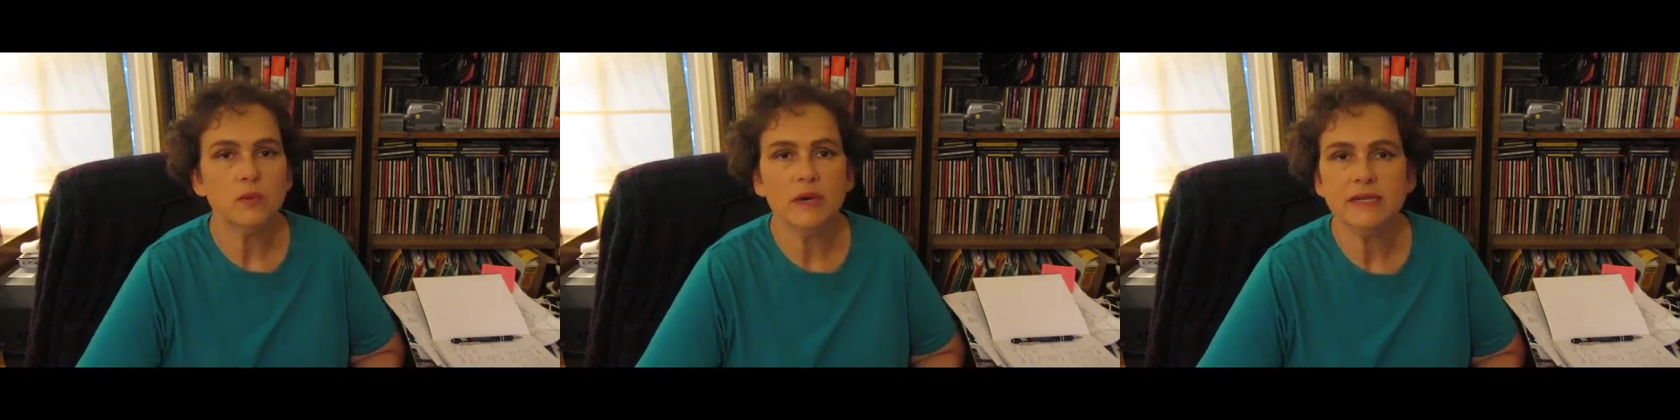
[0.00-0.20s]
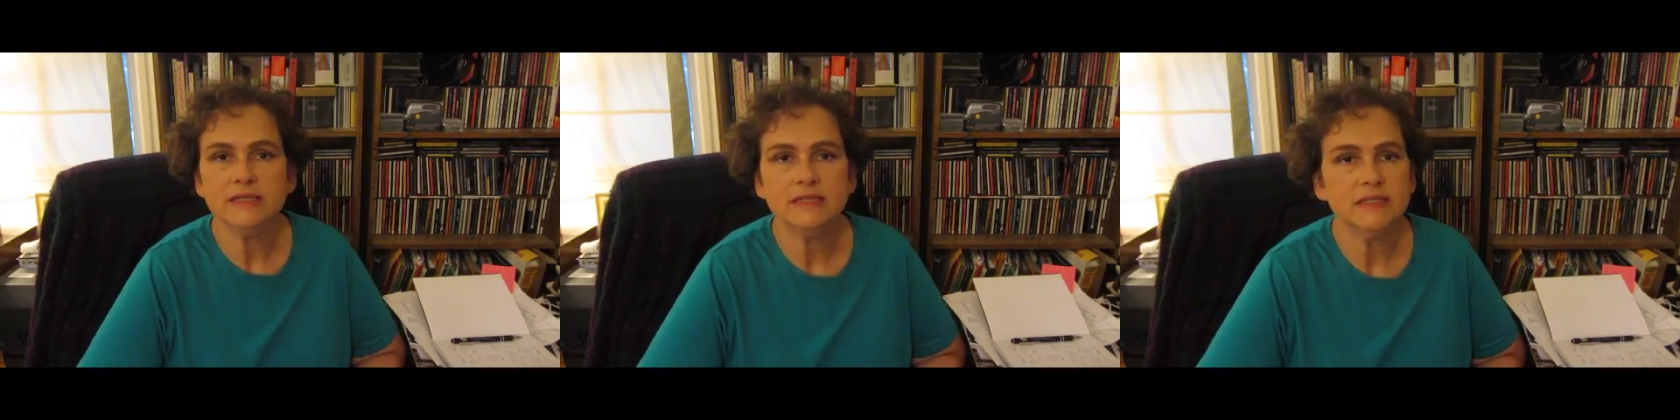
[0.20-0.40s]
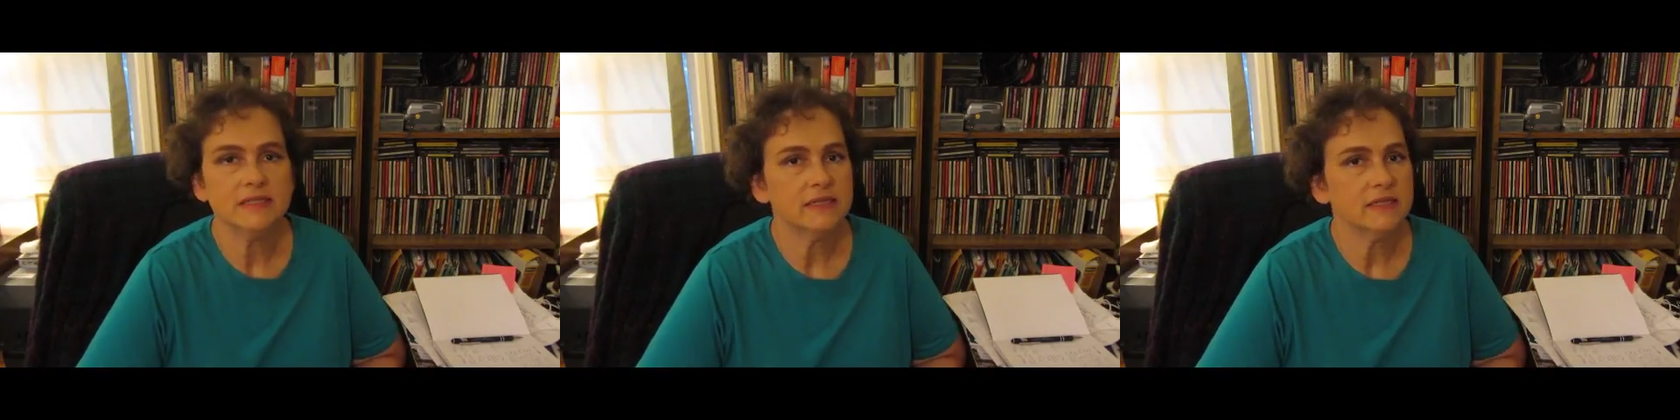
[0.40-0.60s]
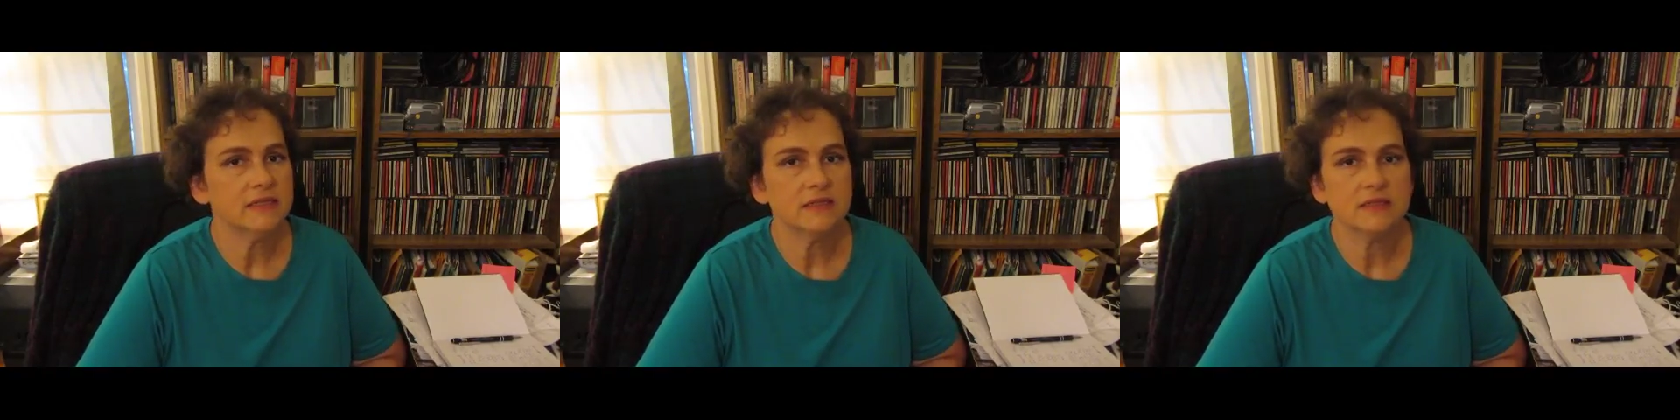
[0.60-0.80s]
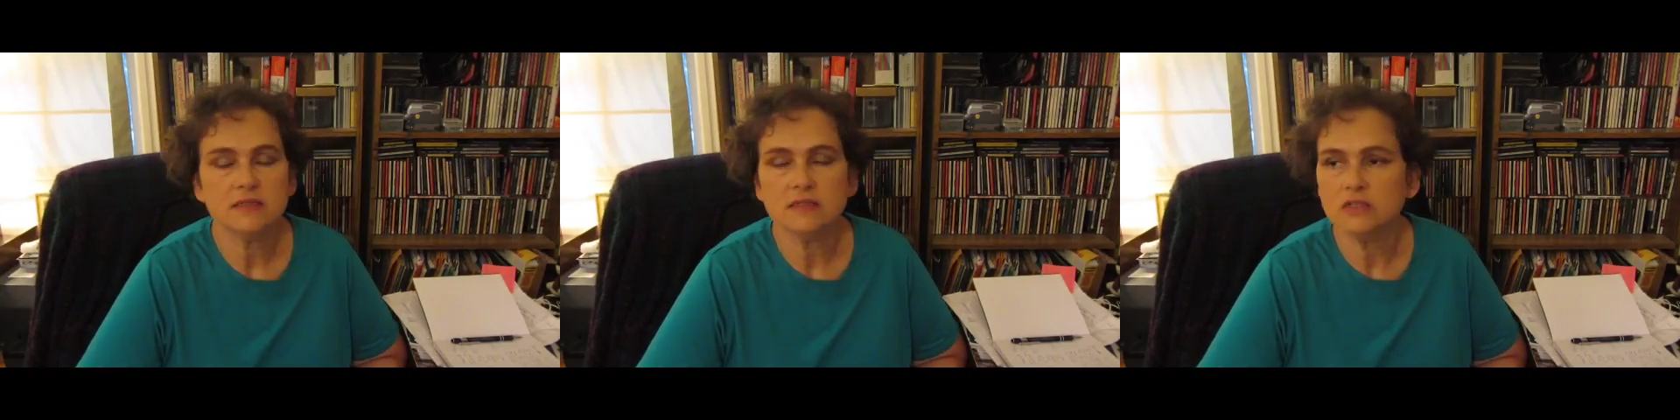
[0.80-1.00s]

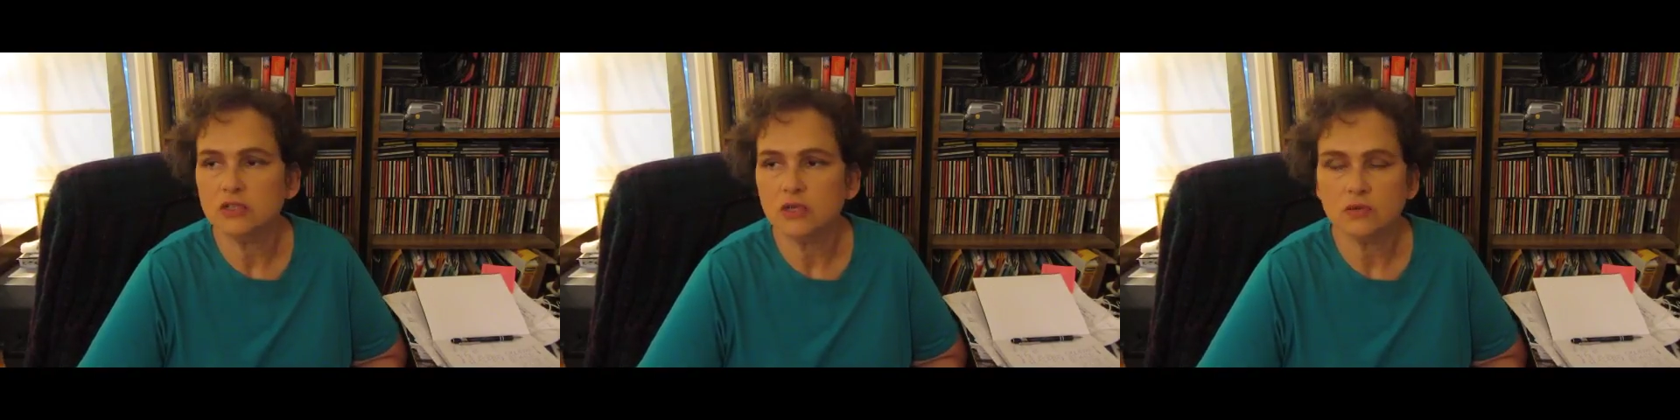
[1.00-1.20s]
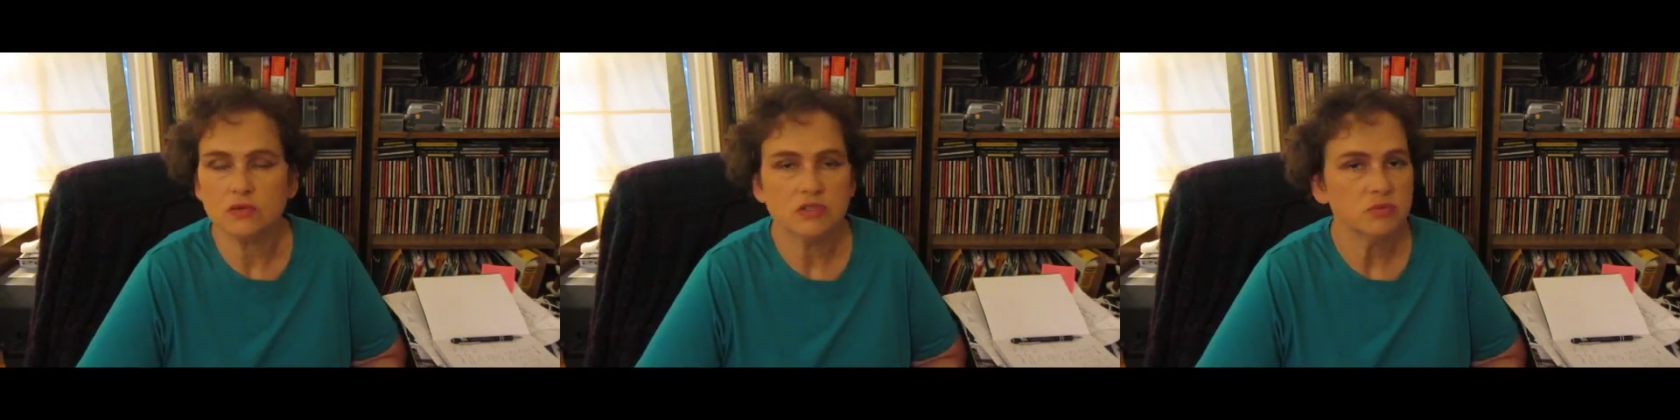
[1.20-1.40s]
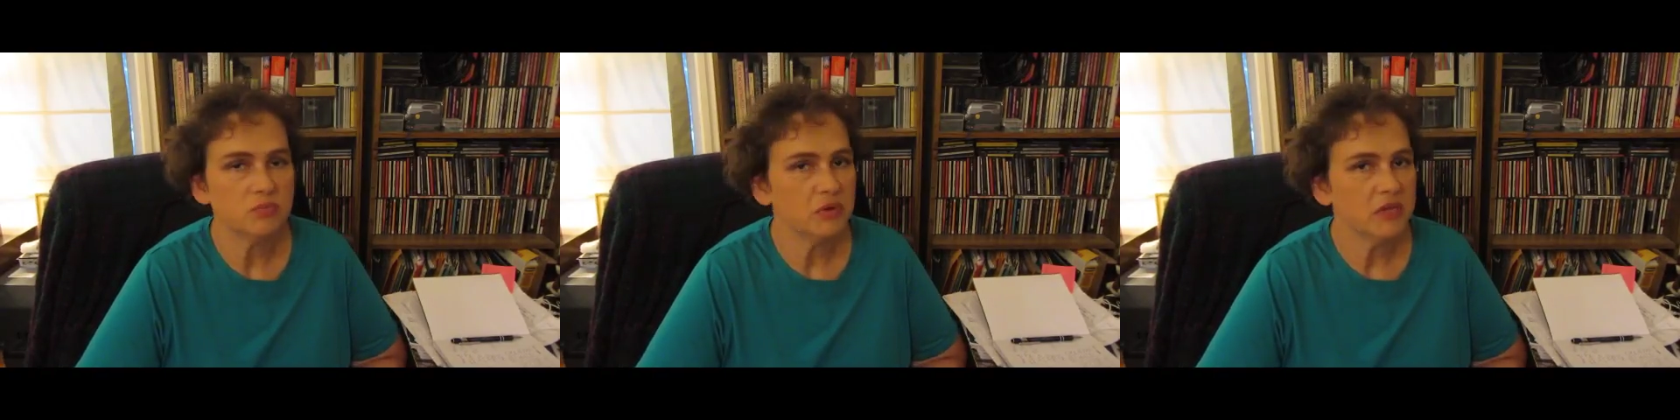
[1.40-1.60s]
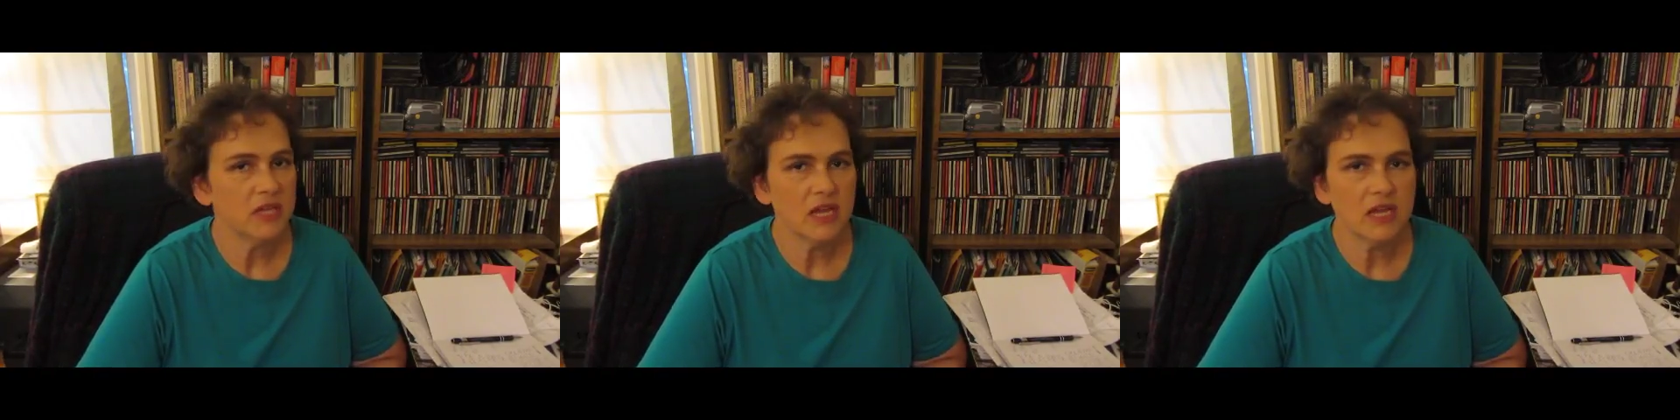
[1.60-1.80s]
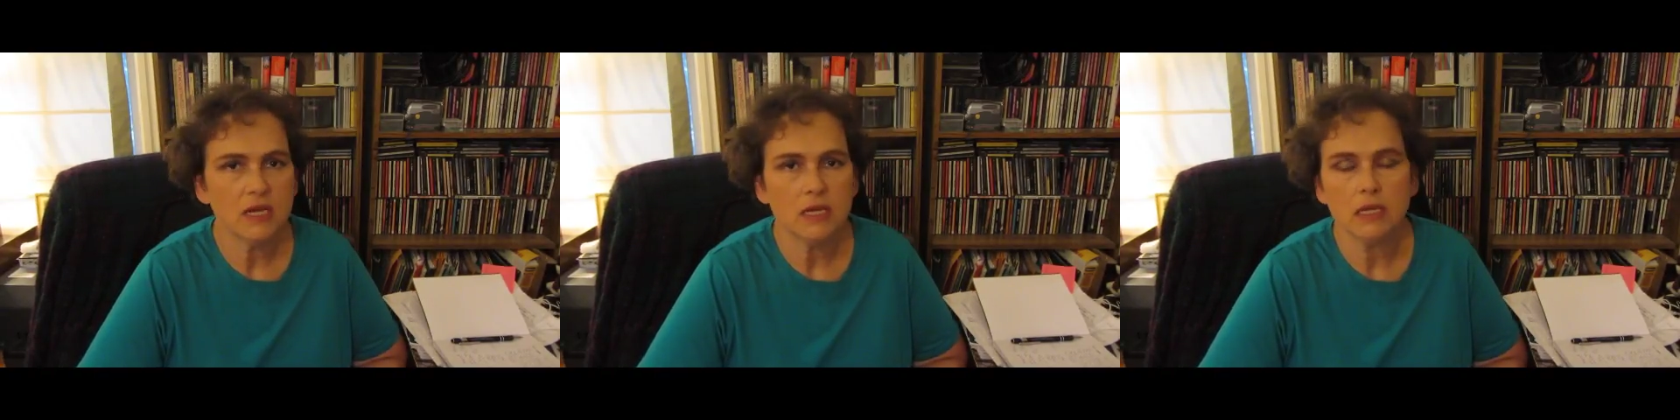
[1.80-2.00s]
ideas,
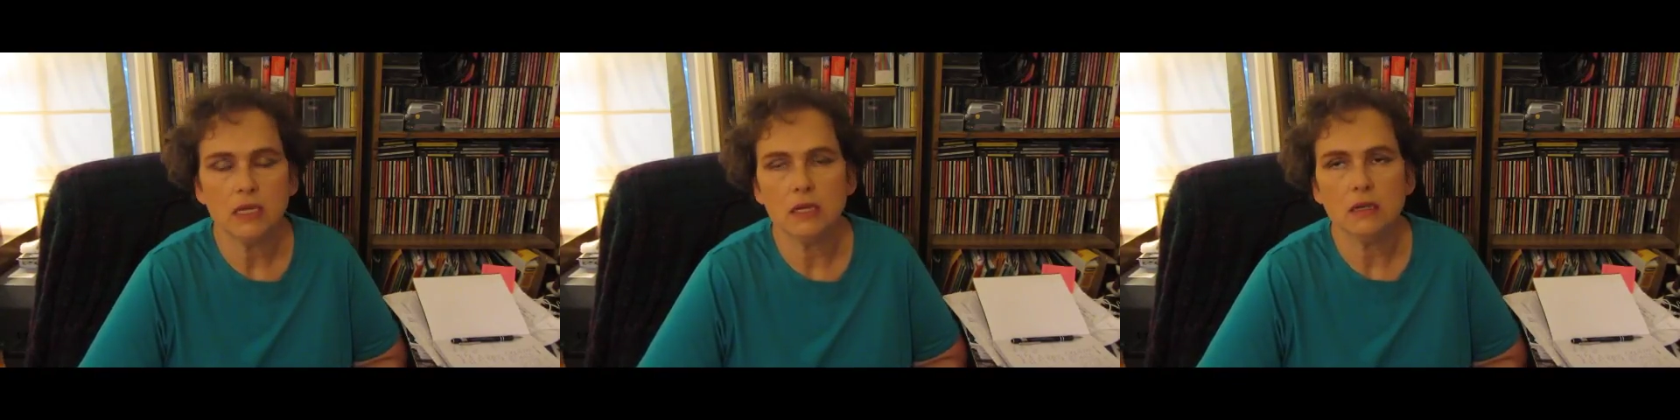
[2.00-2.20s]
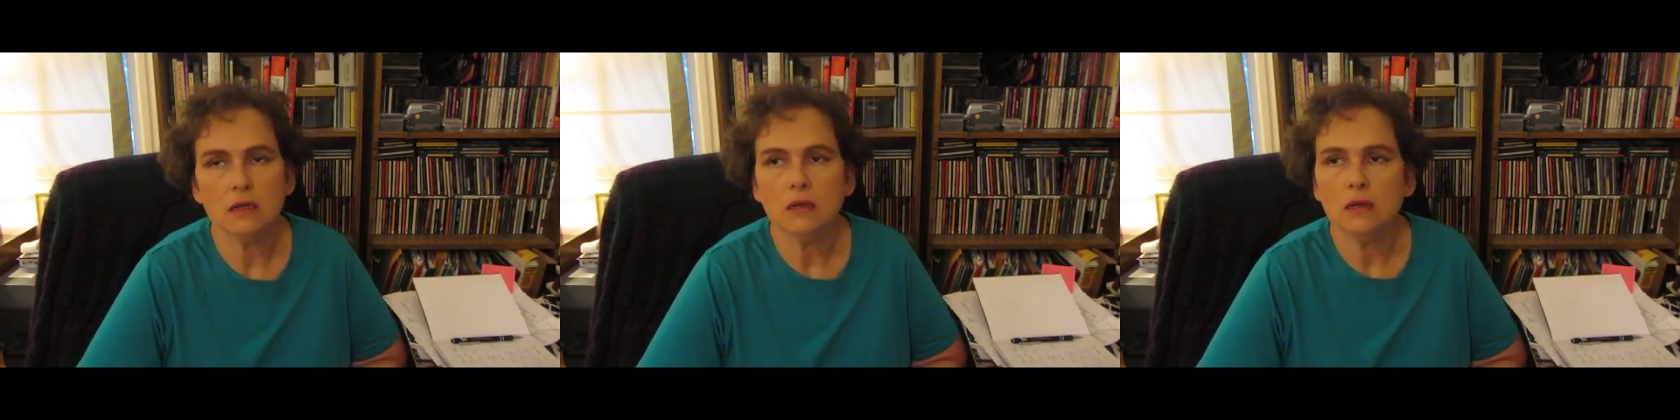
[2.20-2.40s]
spaghetti,